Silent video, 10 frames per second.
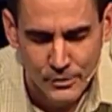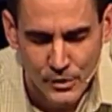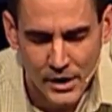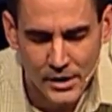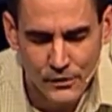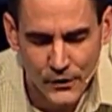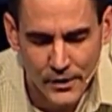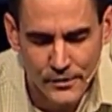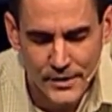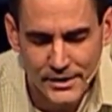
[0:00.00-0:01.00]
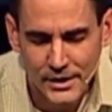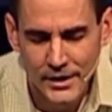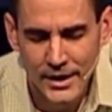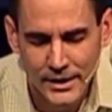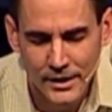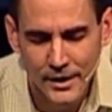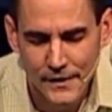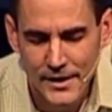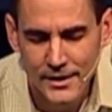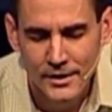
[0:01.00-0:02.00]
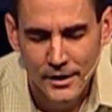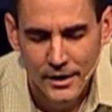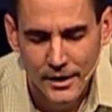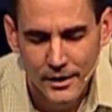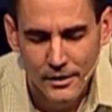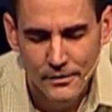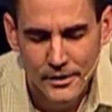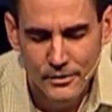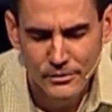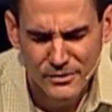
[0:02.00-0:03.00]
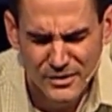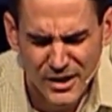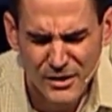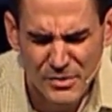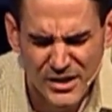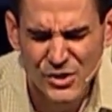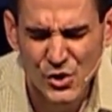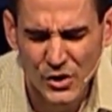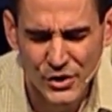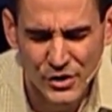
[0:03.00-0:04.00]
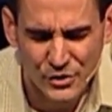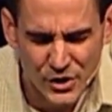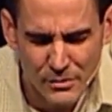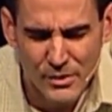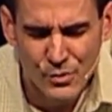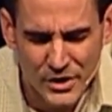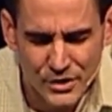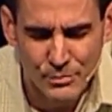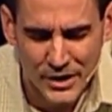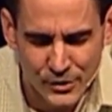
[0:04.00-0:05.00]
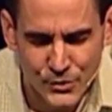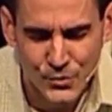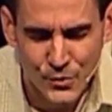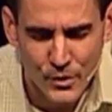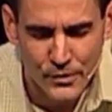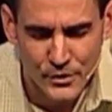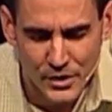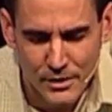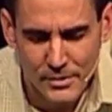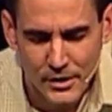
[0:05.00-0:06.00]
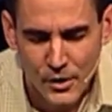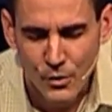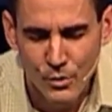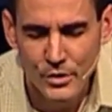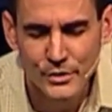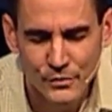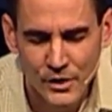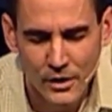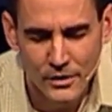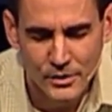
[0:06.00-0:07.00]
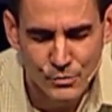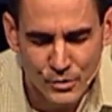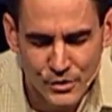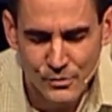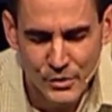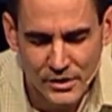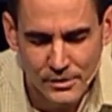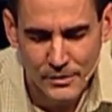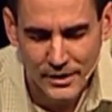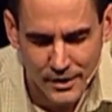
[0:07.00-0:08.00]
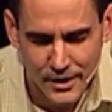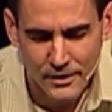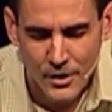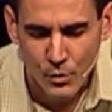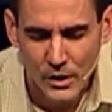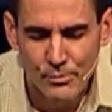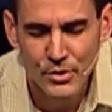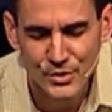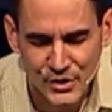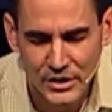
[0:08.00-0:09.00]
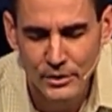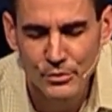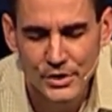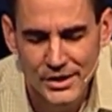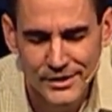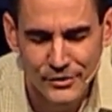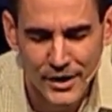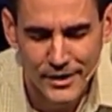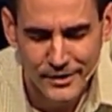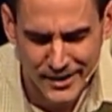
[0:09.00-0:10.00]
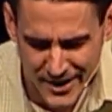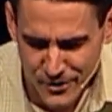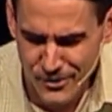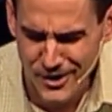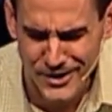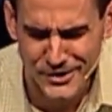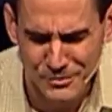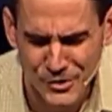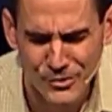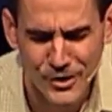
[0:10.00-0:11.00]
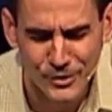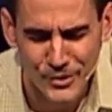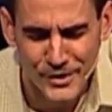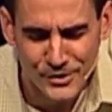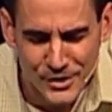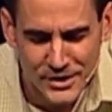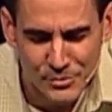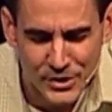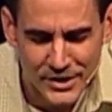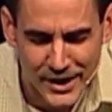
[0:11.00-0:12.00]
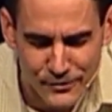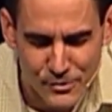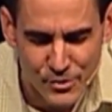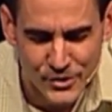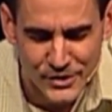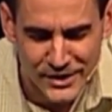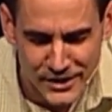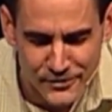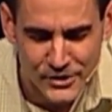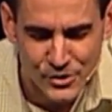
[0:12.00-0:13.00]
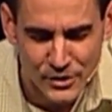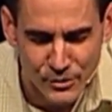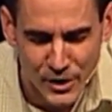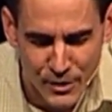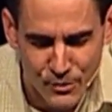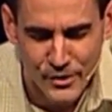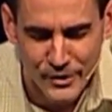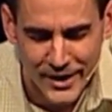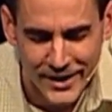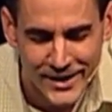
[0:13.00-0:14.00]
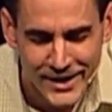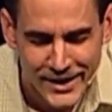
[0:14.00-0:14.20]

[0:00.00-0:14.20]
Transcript: We thank you, Father, that tonight, God, that uh, there's going to be instruction, there's going to be wisdom that goes forth, there's going to be words of knowledge and words of wisdom that, God, we personally receive. God, how awesome you are, Lord, that you can speak to every person individually right where they're at